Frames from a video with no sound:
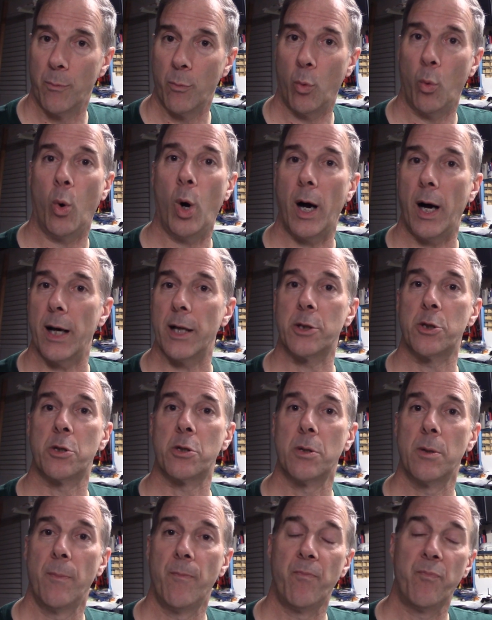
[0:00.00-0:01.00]

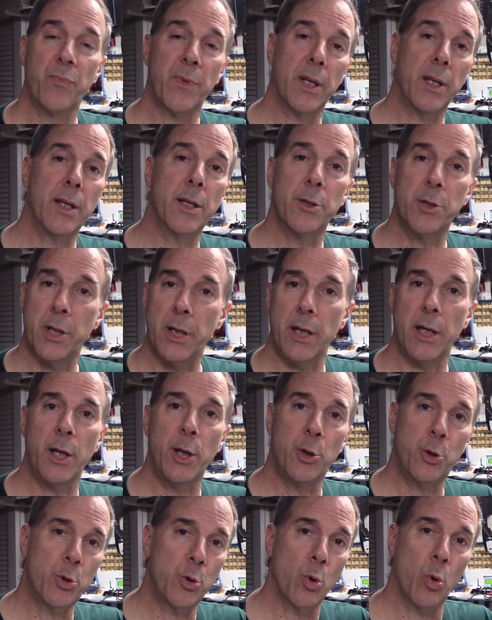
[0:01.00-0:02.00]
watts into
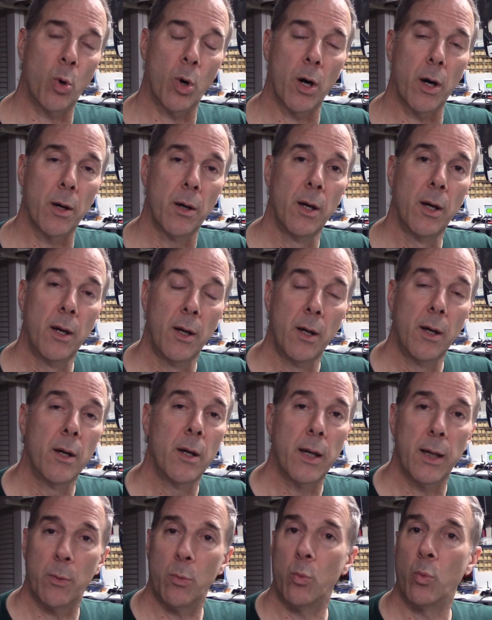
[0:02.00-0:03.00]
each door
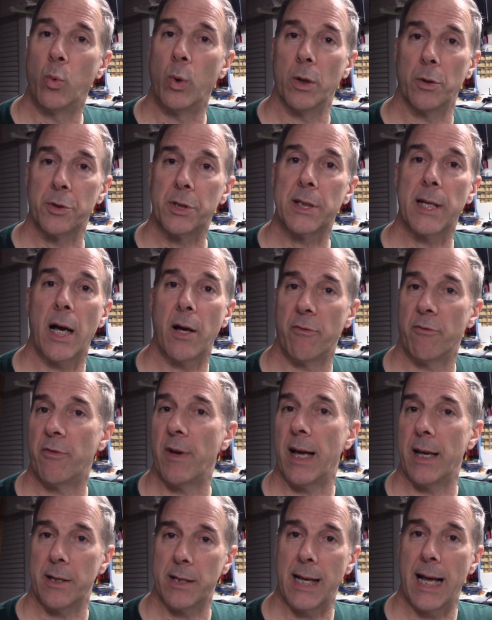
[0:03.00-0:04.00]
will sound
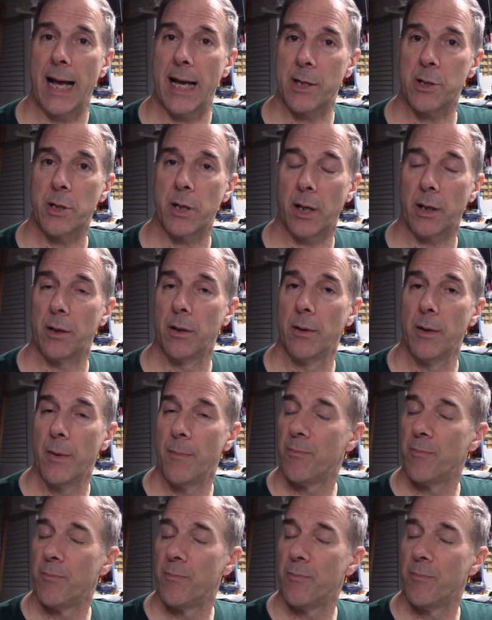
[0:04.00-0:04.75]
fantastic.